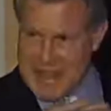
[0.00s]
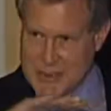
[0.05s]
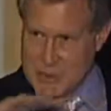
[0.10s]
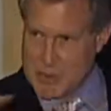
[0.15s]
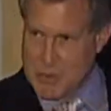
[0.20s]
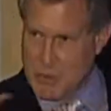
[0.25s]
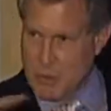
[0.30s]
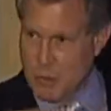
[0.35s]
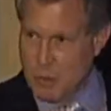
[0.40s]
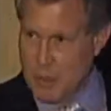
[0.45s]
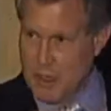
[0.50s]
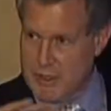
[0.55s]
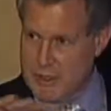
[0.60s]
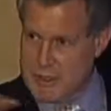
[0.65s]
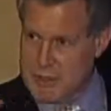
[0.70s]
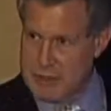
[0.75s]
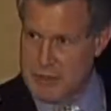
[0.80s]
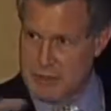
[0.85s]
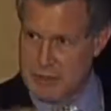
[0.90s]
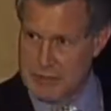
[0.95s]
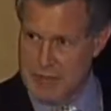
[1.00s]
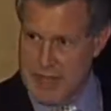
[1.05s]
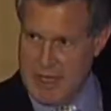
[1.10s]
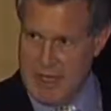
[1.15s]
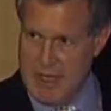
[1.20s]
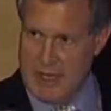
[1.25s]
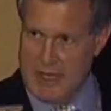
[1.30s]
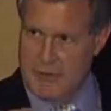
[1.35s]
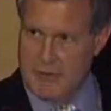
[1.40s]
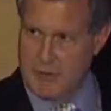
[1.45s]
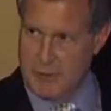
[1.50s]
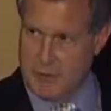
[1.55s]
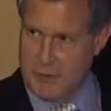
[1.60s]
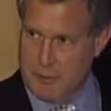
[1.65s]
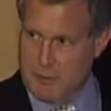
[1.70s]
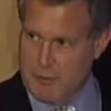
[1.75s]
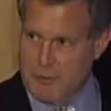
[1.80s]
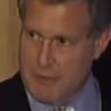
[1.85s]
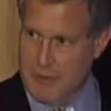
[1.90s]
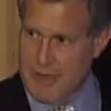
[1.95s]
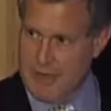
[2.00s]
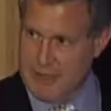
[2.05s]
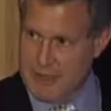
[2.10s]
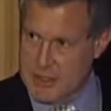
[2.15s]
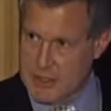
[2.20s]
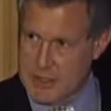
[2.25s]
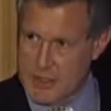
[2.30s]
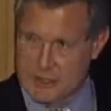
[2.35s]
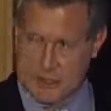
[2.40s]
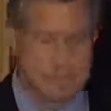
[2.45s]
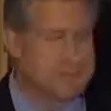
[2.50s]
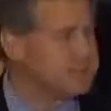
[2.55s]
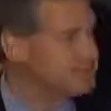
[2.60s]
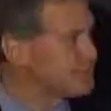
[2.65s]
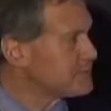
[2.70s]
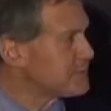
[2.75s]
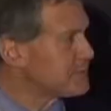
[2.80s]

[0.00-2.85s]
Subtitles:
that's what you want, okay, if you're a politician.